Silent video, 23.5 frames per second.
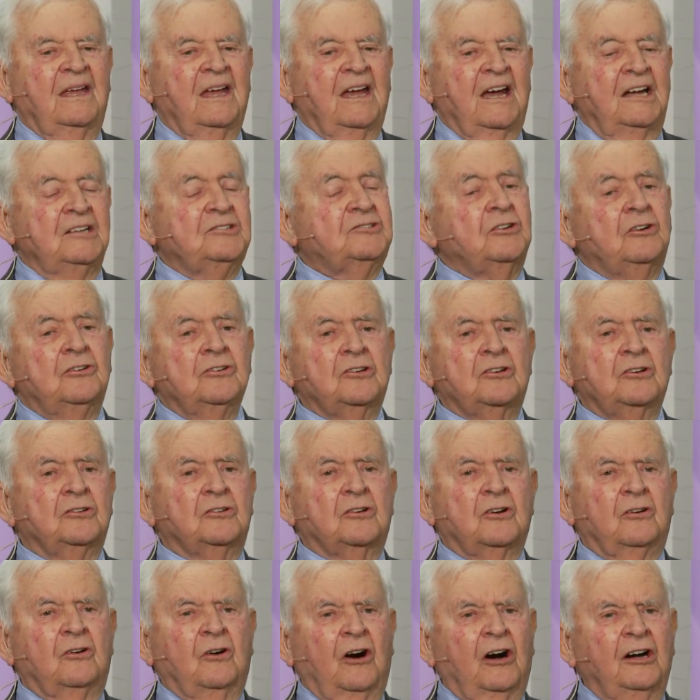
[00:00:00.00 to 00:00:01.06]
And so you could
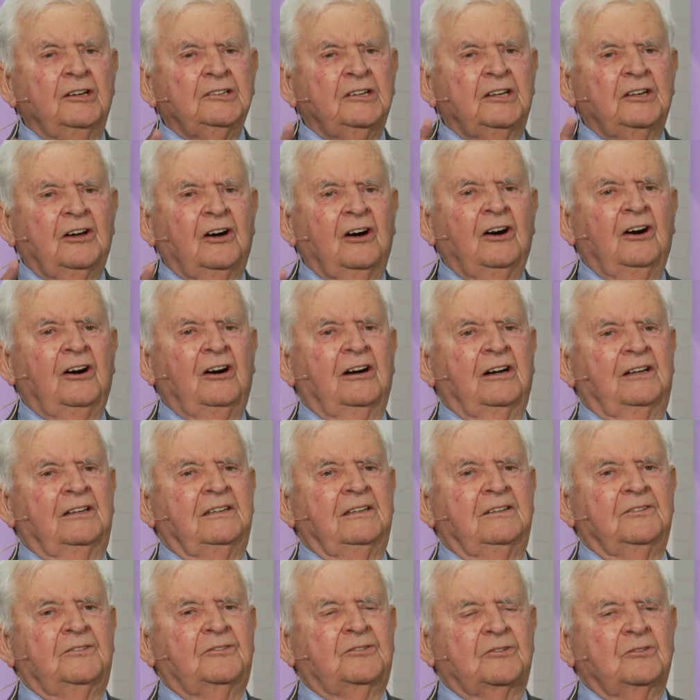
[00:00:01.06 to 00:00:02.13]
go on and
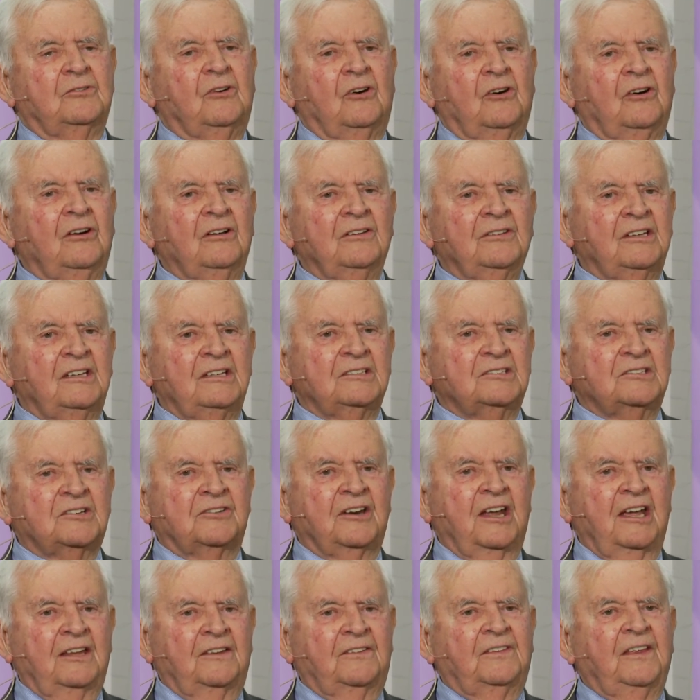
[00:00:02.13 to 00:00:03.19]
on through all these
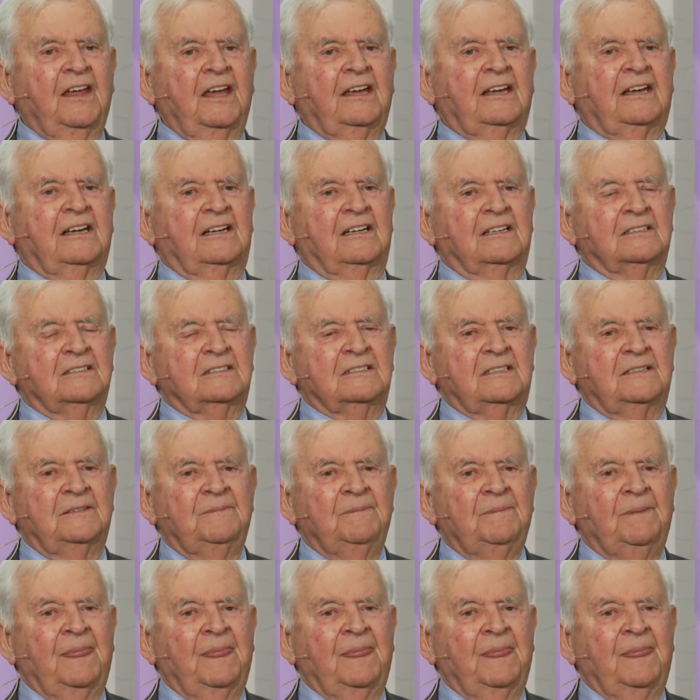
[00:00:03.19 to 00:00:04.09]
great thinkers,